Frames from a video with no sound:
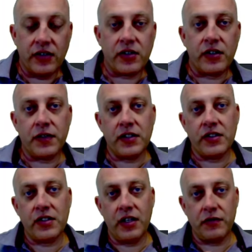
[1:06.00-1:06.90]
surface
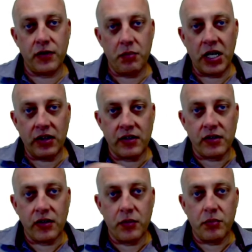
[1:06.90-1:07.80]
and therefore make the
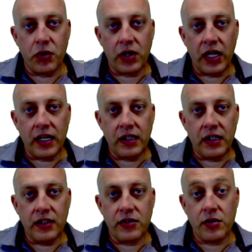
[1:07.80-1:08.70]
slope more
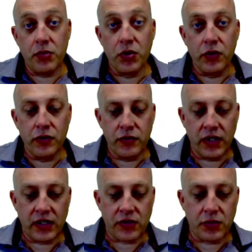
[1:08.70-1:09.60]
likely to move
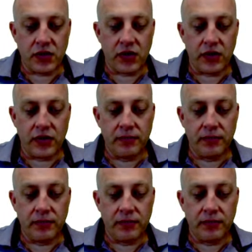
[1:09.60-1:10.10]
as a result.